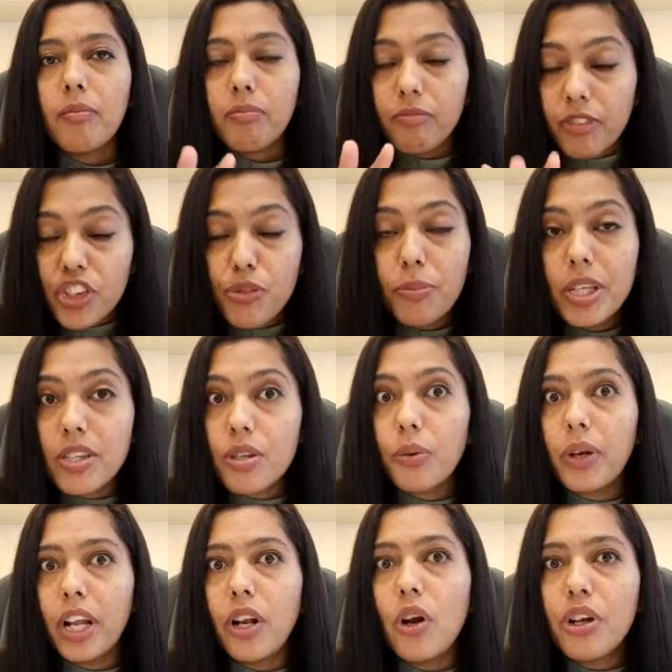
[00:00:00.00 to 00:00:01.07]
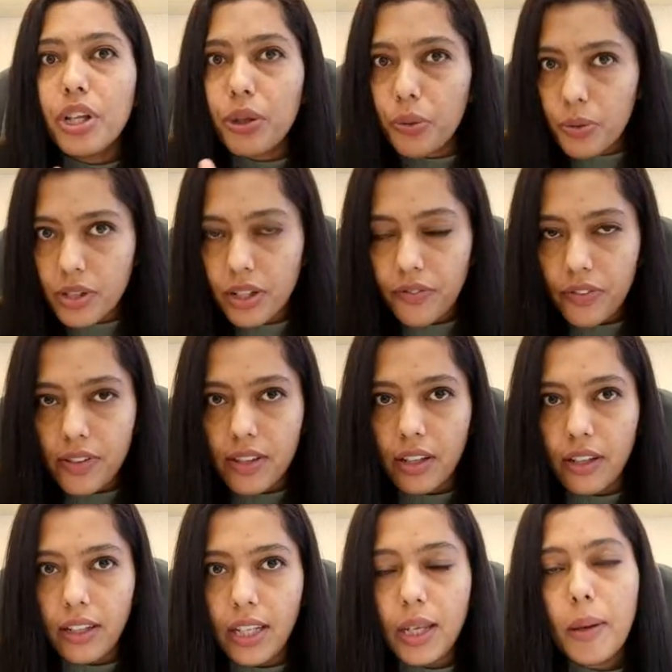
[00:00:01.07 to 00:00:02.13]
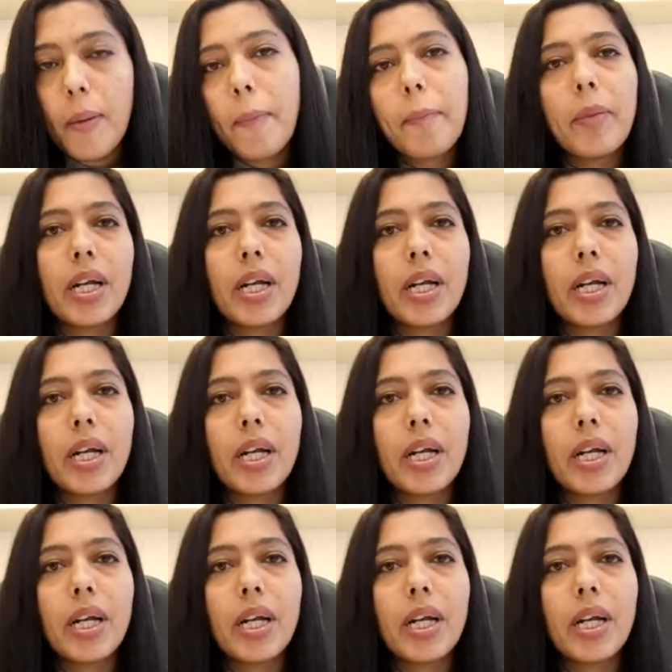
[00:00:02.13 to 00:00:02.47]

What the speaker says: which means you cannot use it physically,